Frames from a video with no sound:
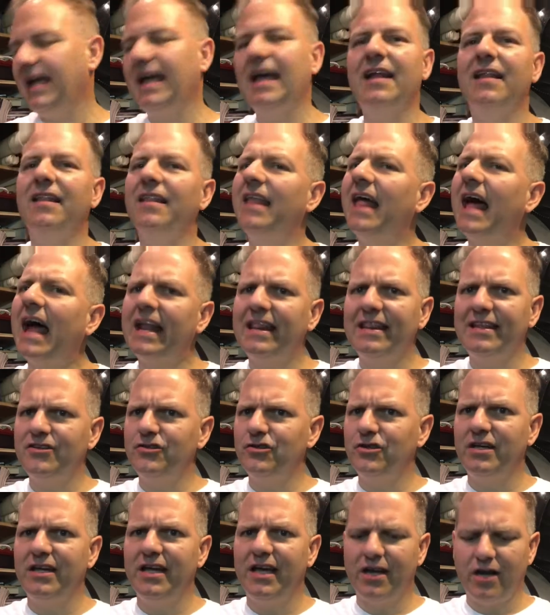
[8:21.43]
Again, a lot of
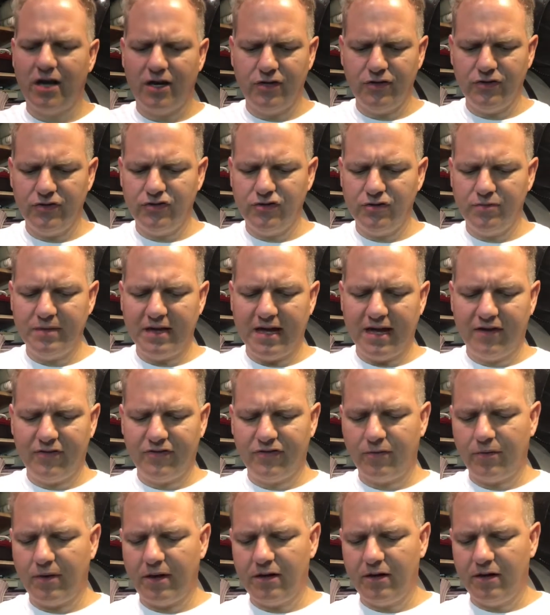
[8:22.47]
these you can get on YouTube now,
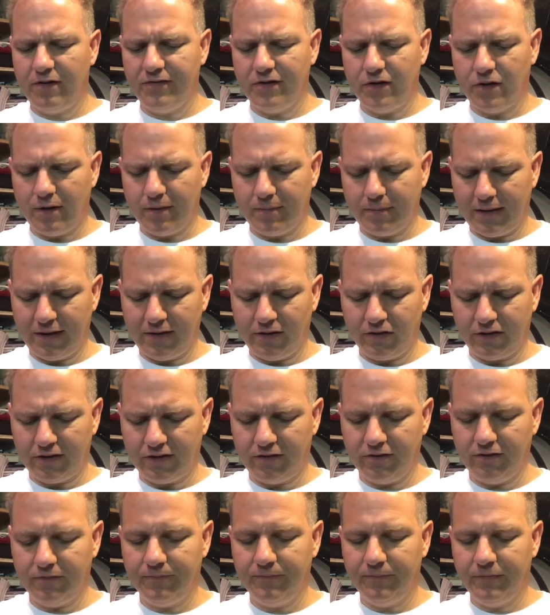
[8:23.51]
so I don't even know. I might look
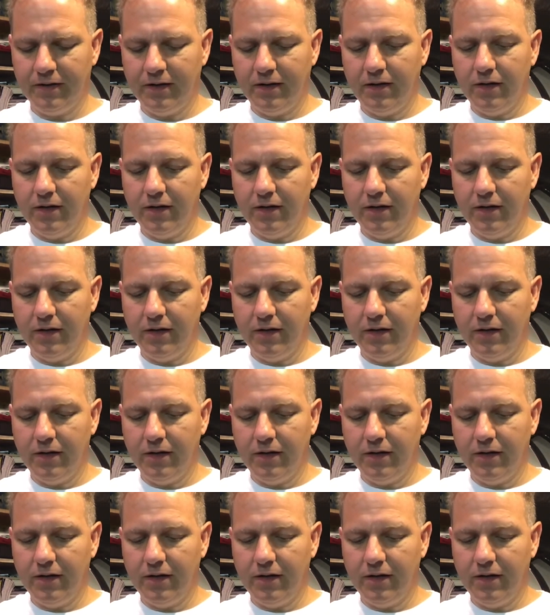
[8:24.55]
through them.